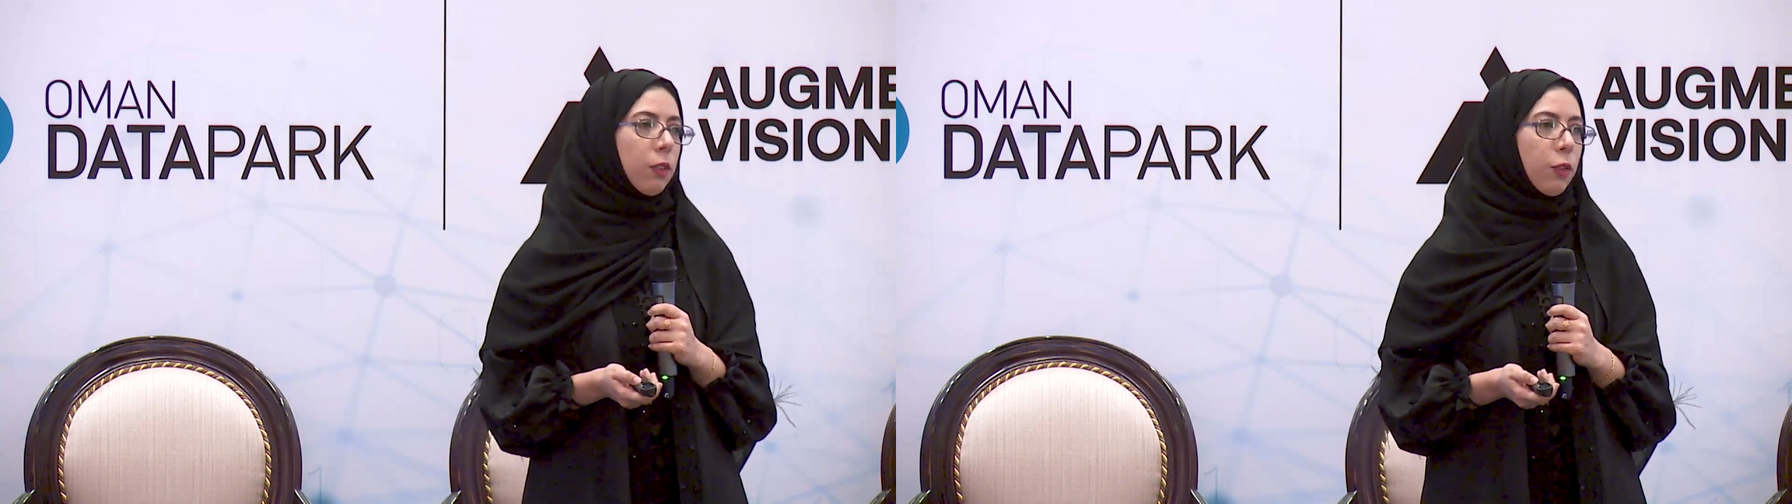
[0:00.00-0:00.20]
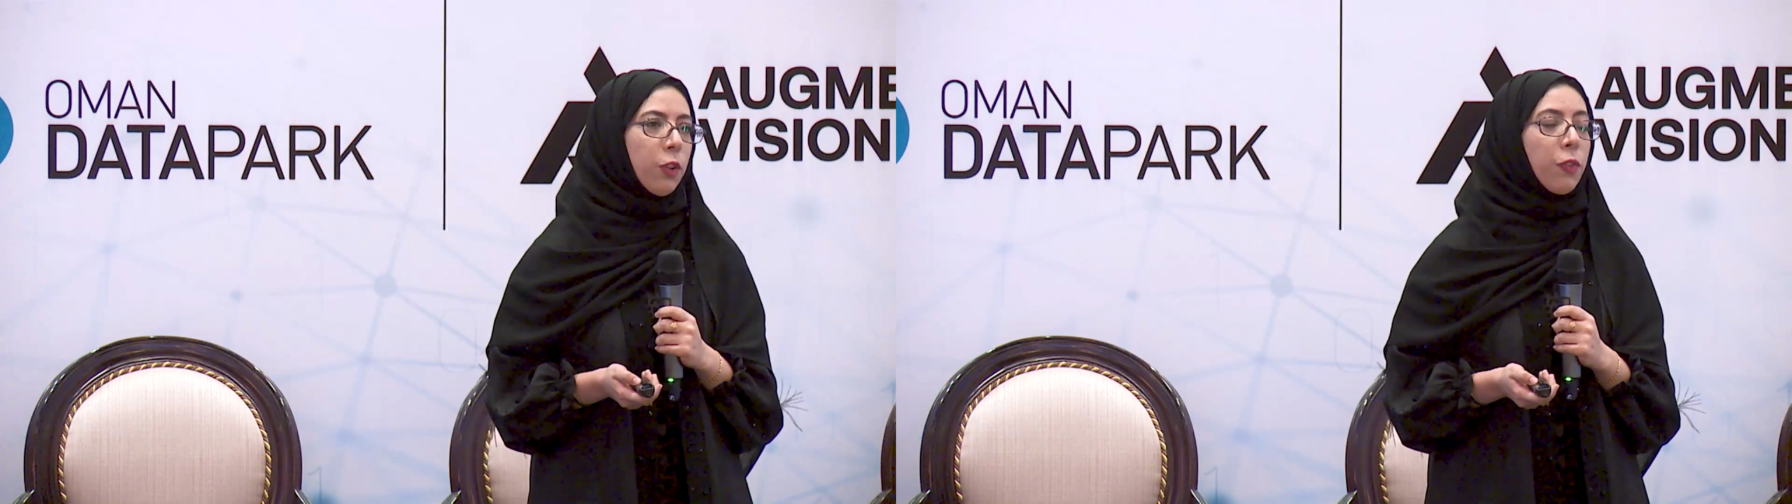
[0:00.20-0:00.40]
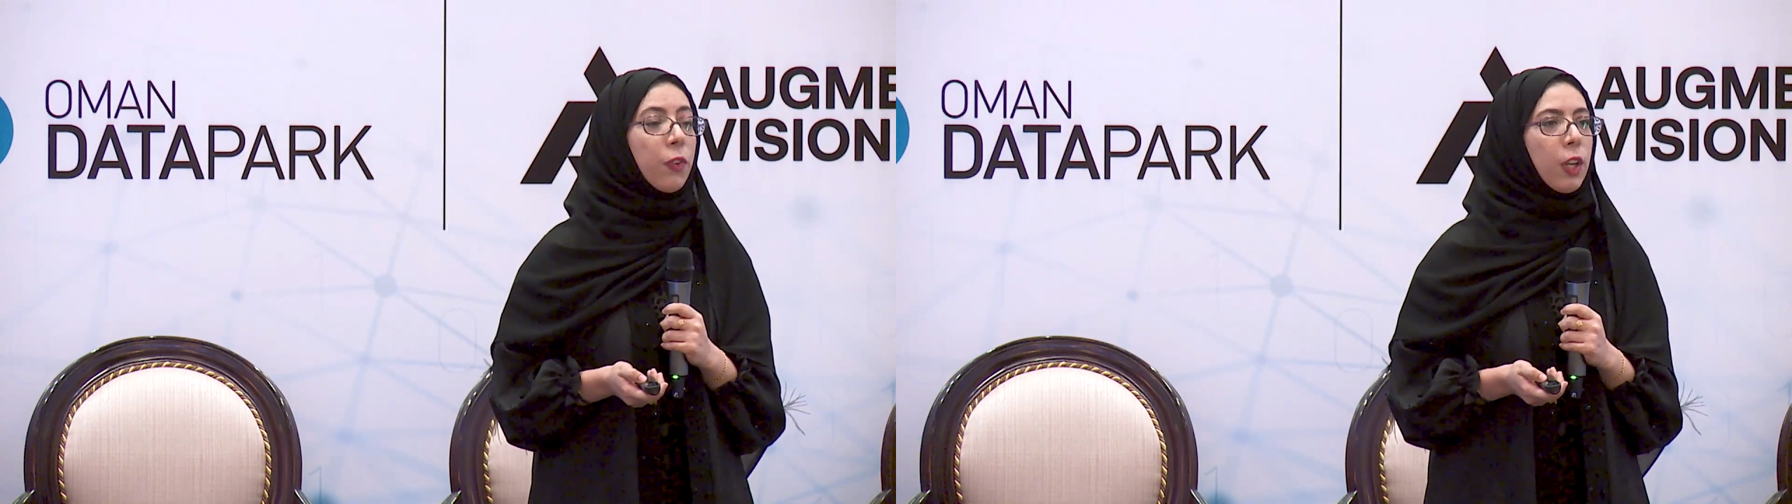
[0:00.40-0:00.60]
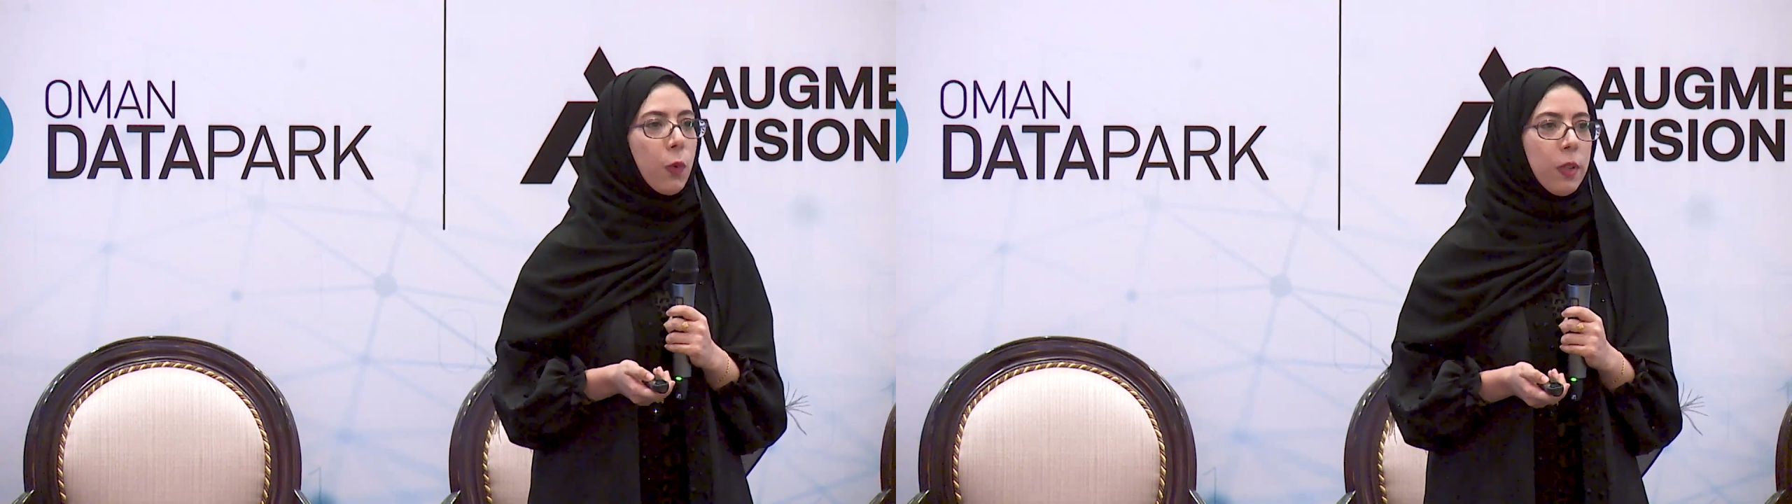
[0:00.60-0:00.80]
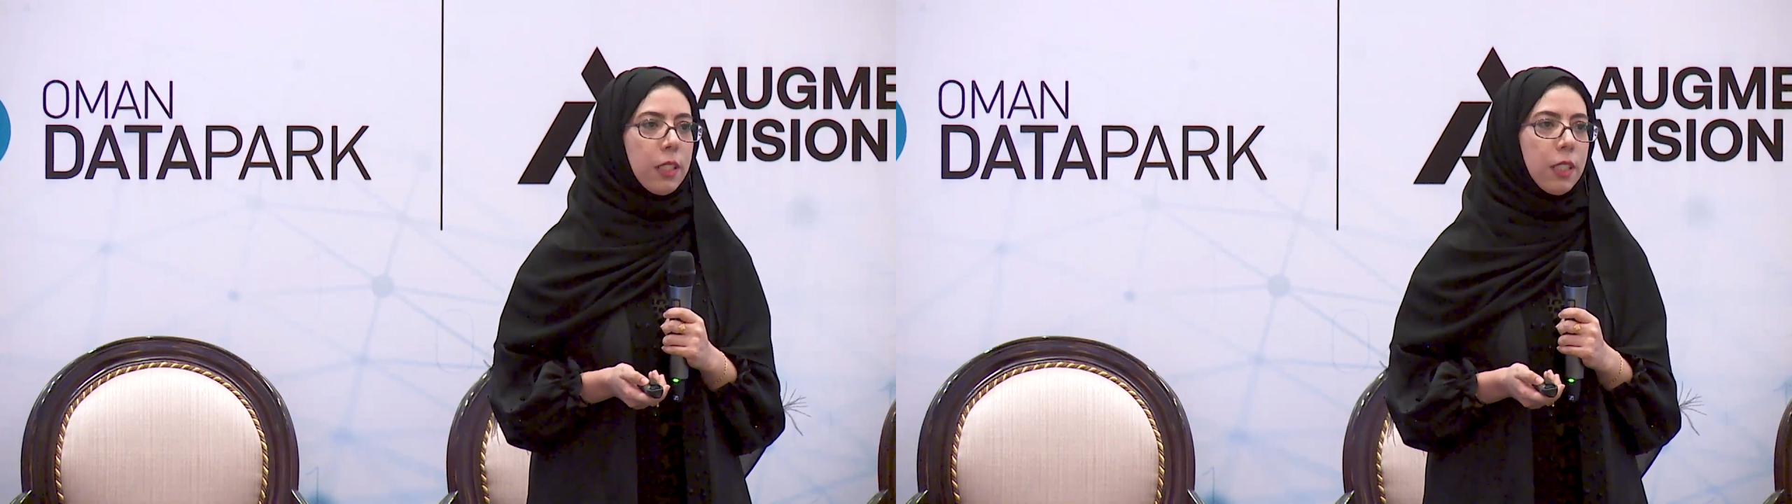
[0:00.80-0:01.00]
or
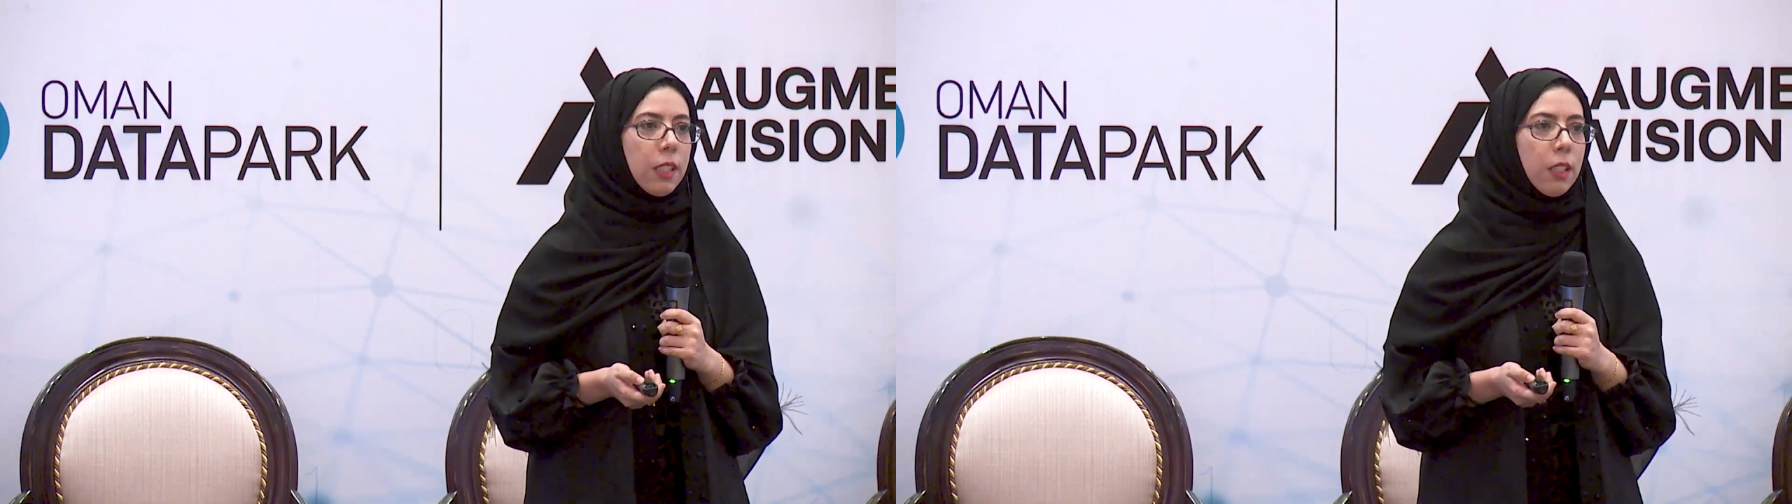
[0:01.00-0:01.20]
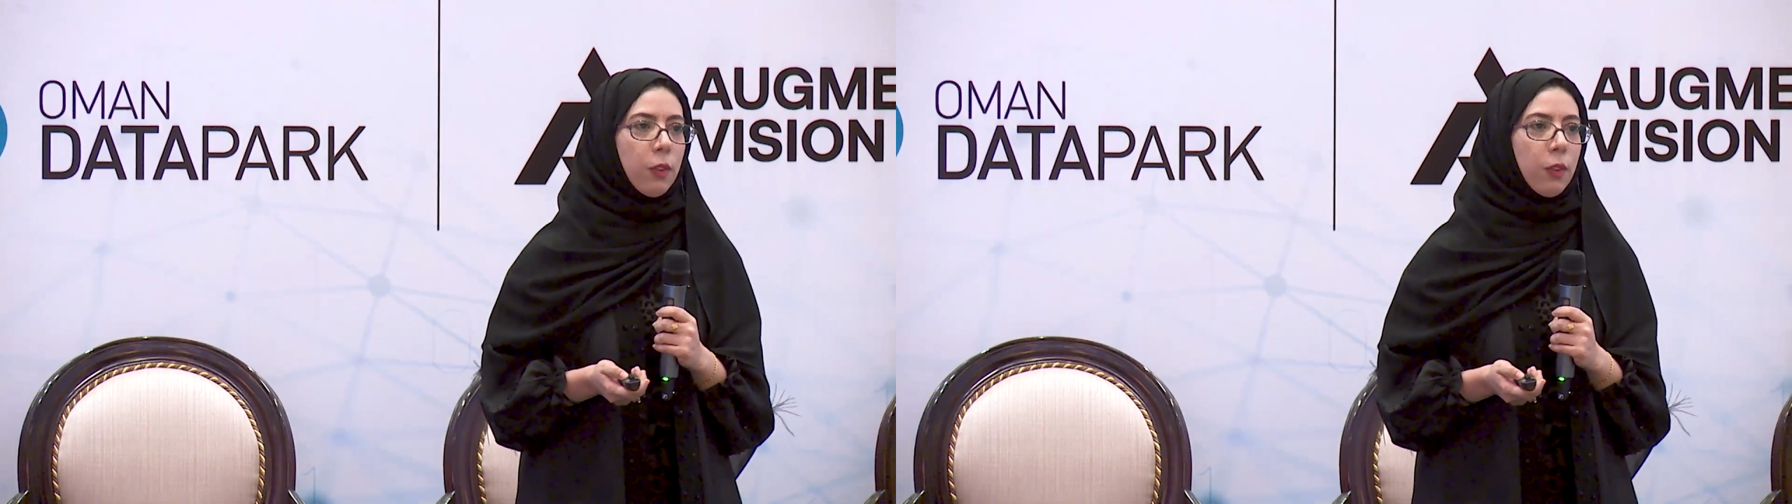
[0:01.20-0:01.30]
frequency